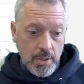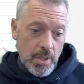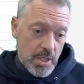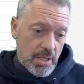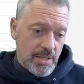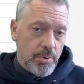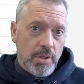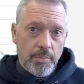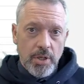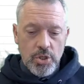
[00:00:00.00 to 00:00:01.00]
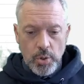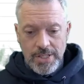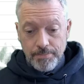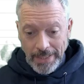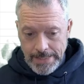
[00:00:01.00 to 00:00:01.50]
I think that's probably a better
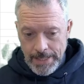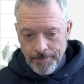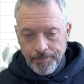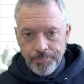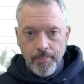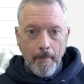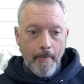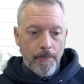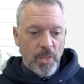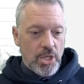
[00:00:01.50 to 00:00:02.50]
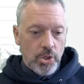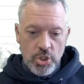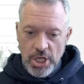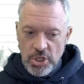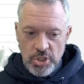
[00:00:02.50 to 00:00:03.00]
choice. But you can
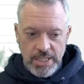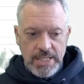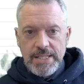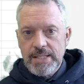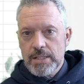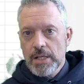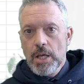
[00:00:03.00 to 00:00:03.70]
change these.